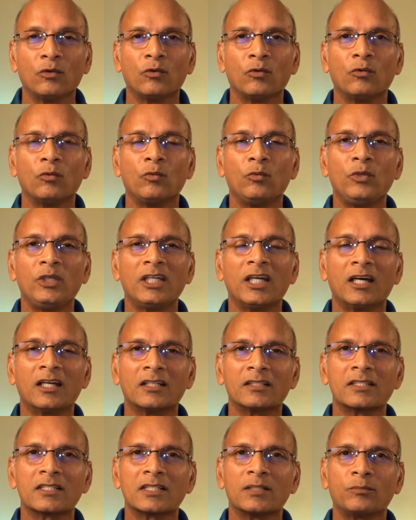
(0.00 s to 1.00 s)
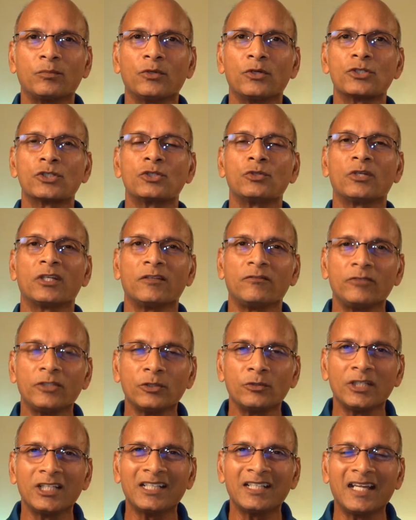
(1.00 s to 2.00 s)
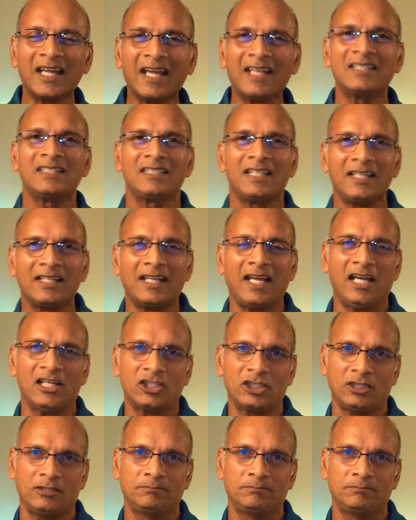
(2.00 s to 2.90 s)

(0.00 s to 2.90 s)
We are supposed to review it and take action.